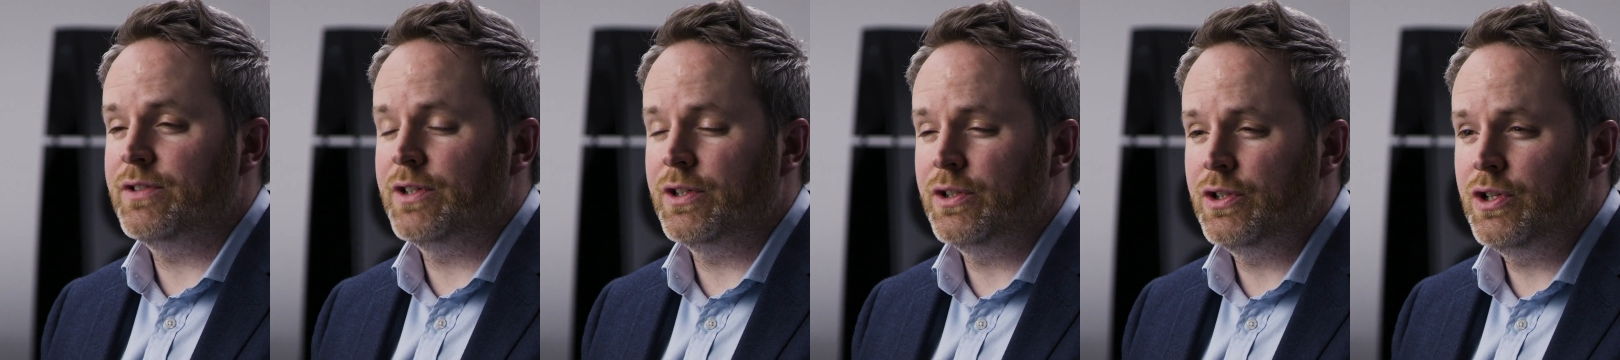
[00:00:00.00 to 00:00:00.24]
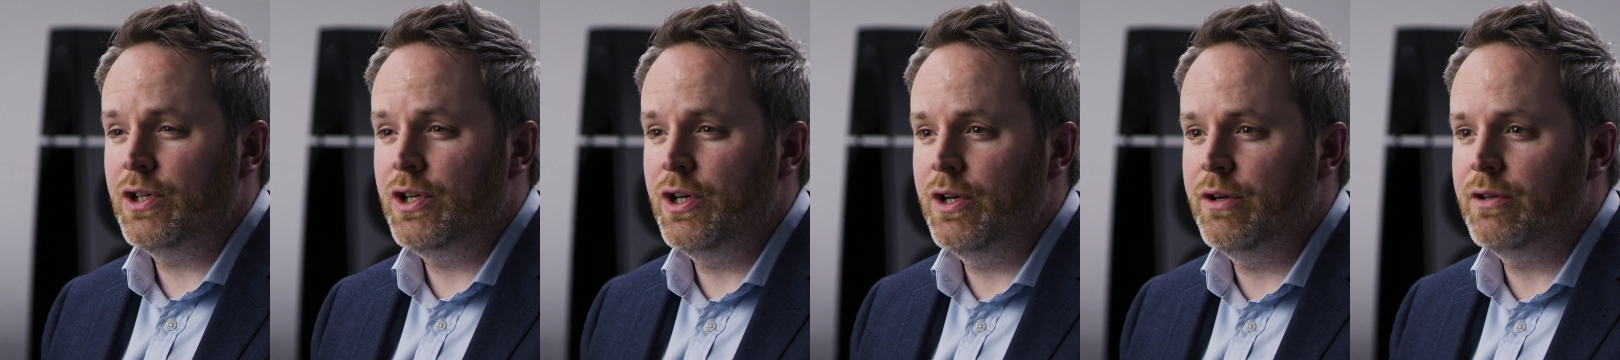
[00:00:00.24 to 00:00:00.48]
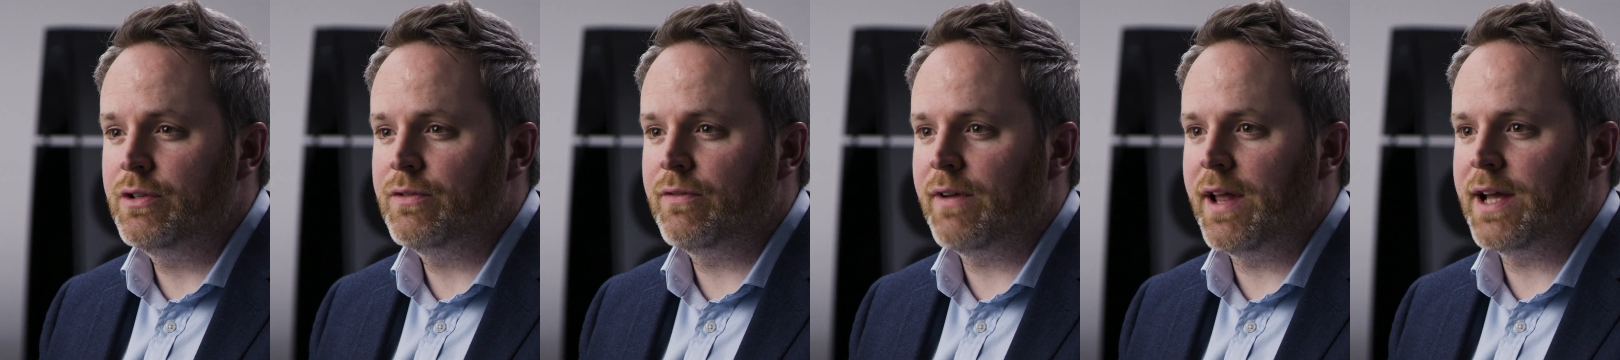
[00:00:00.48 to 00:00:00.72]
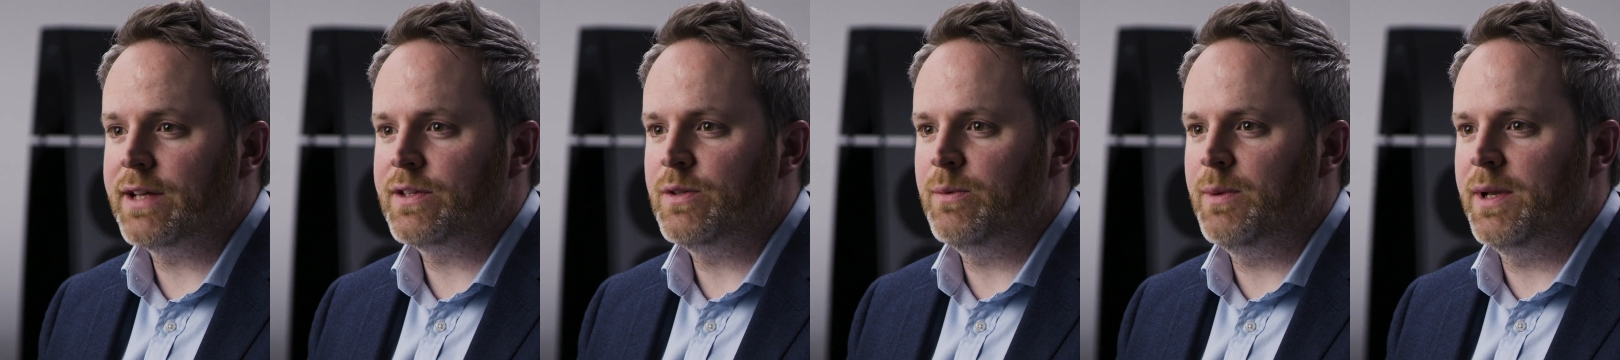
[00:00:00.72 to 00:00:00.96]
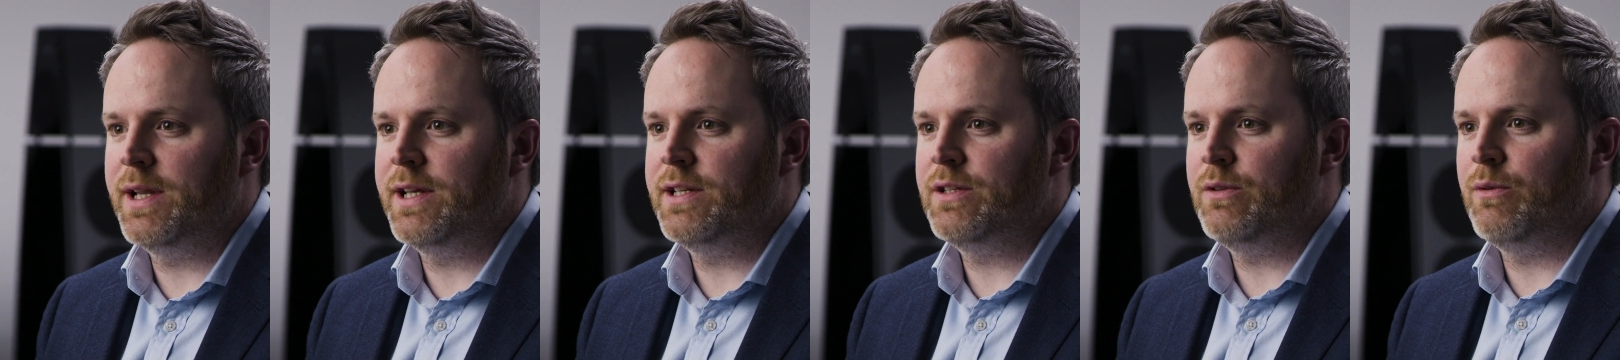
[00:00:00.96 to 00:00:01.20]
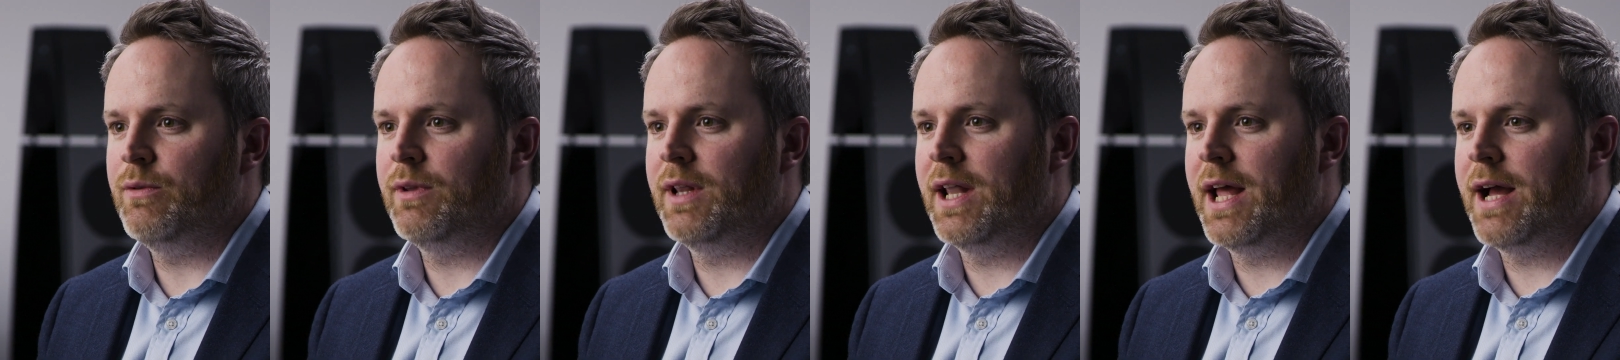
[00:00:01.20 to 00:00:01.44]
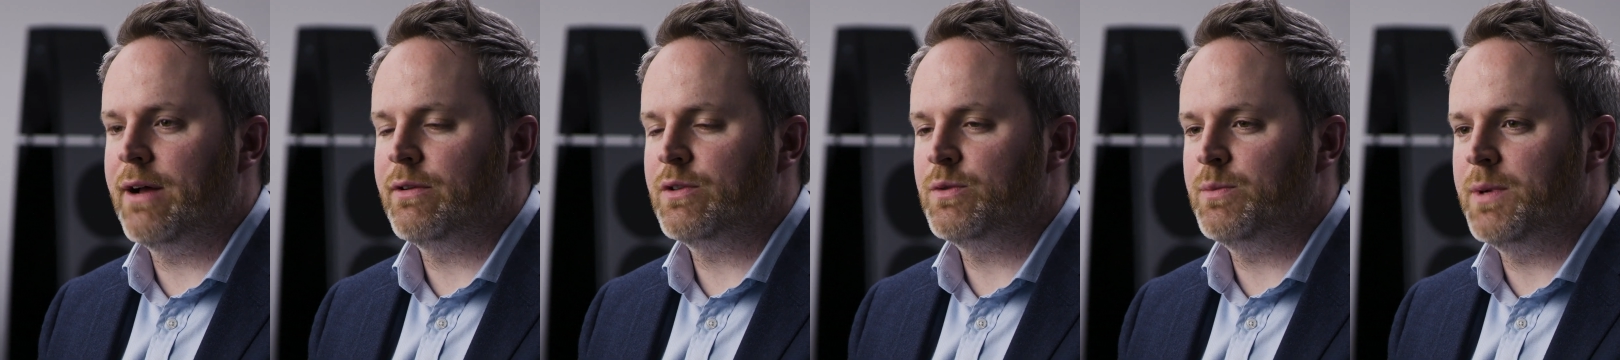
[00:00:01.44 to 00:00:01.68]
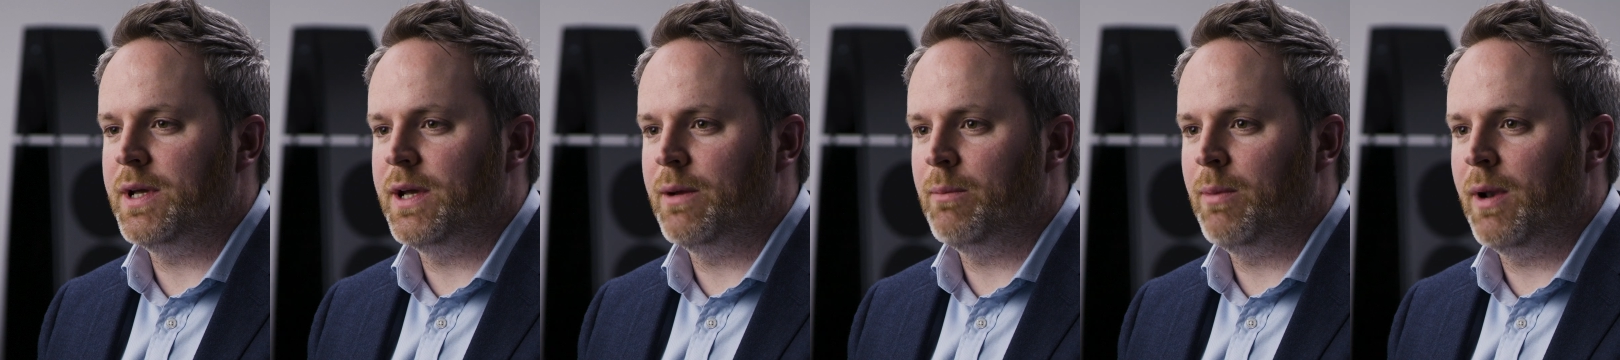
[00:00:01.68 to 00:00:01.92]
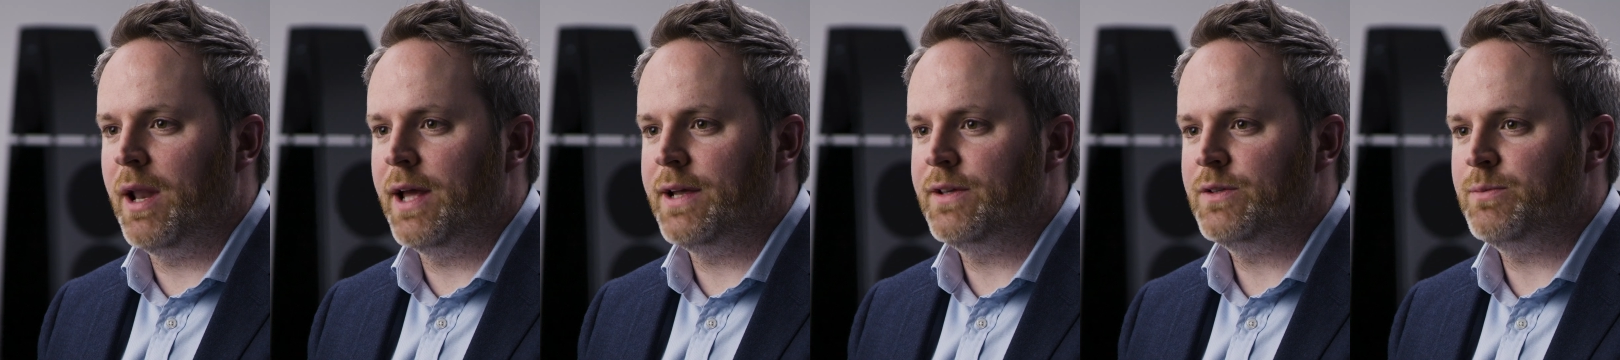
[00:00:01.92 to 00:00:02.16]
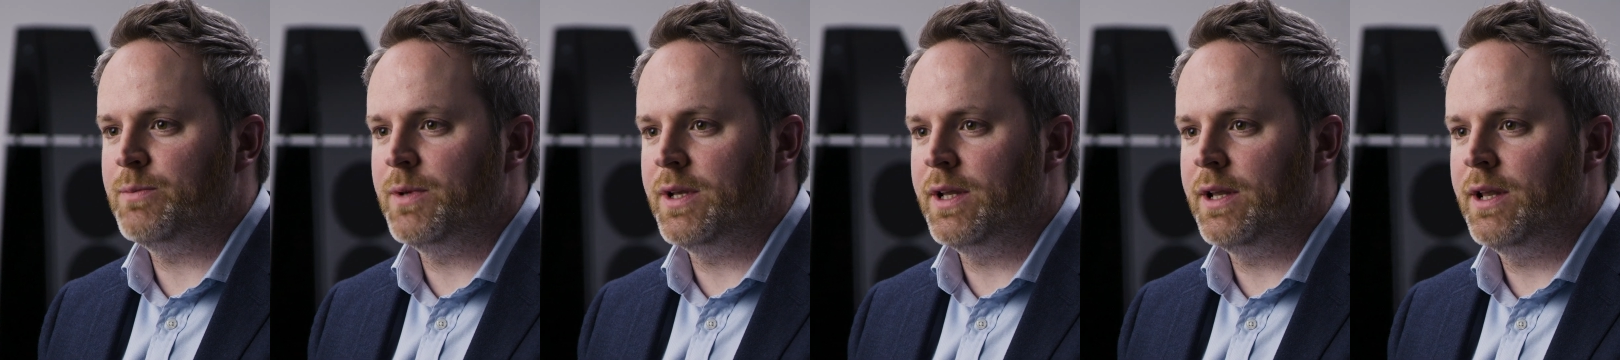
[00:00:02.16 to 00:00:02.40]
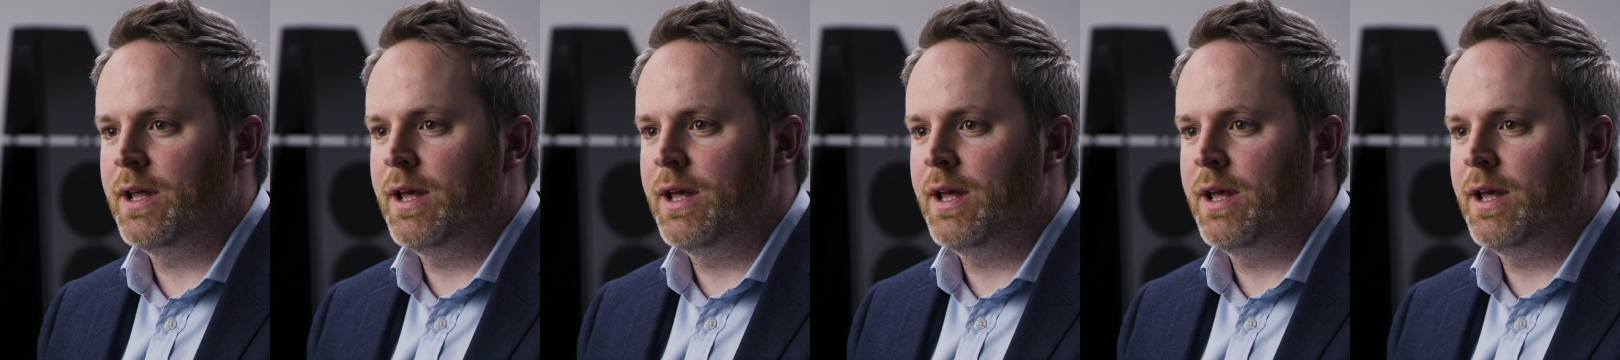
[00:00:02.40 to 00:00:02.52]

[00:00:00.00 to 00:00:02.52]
us huge flexibility with loudspeaker placement,